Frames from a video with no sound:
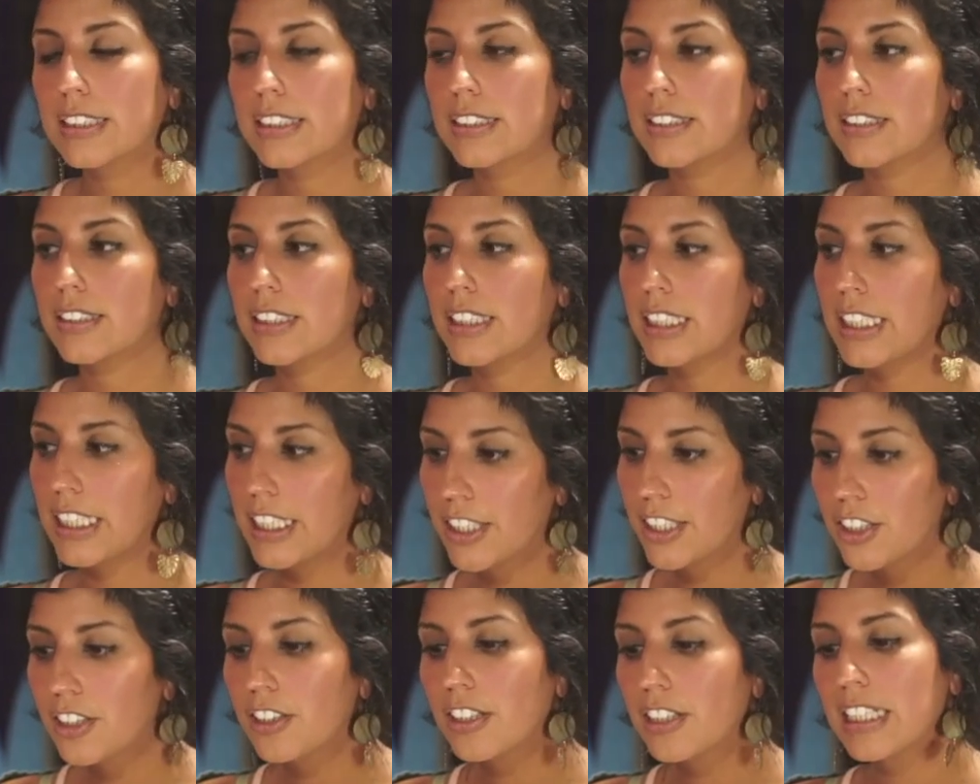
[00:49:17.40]

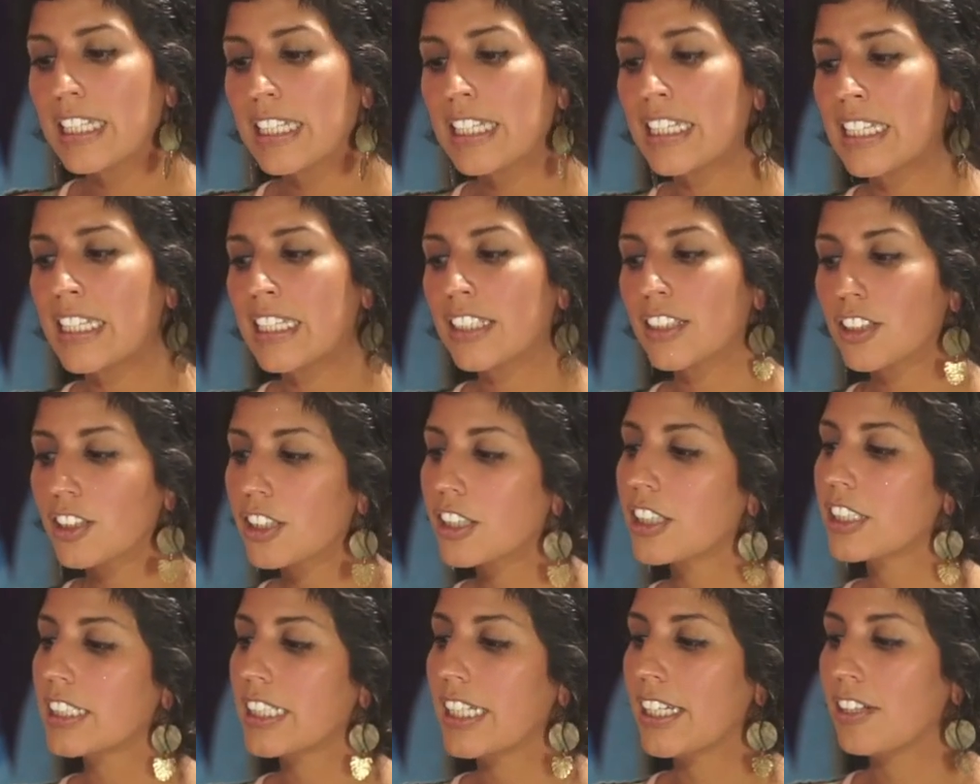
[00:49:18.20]
here in
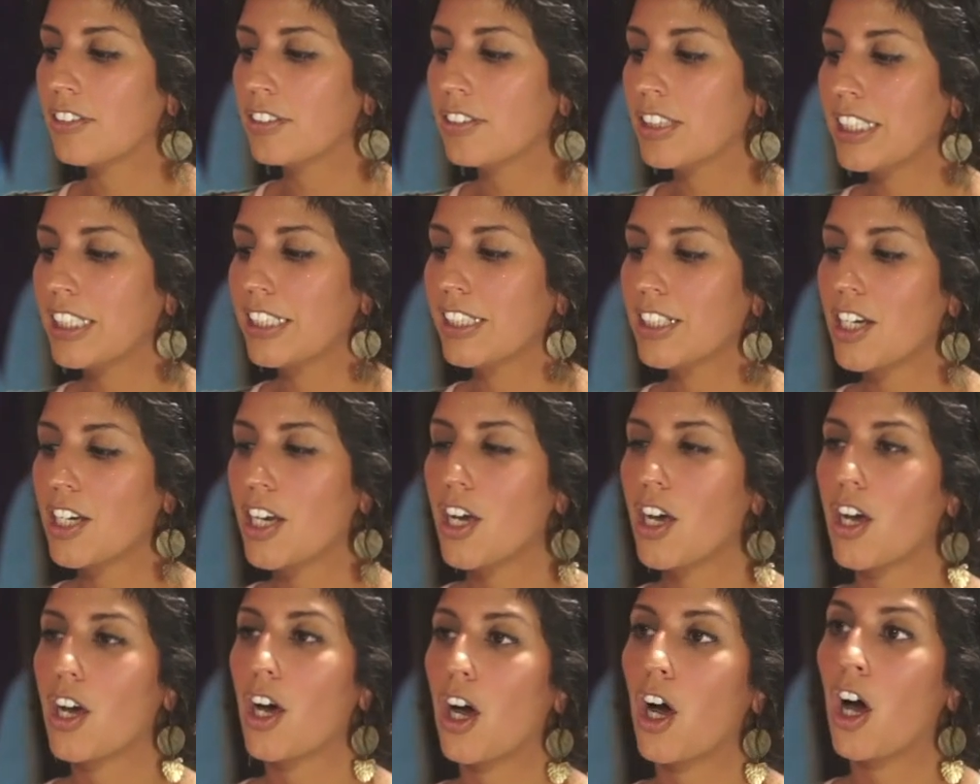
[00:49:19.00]
Clark County
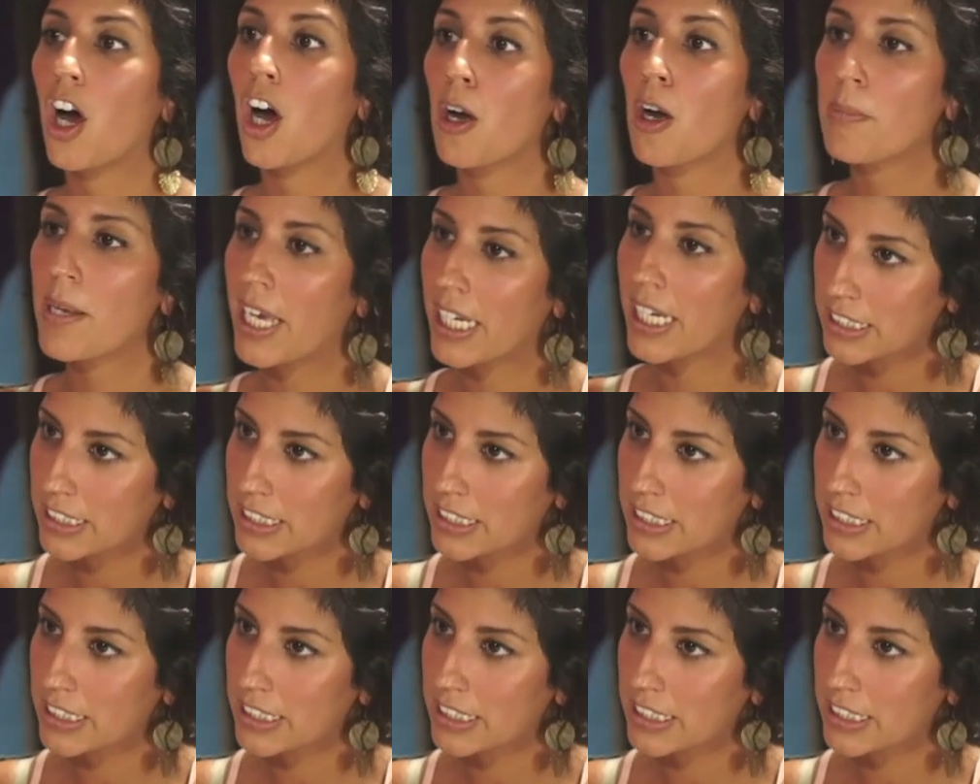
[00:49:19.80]
are maxed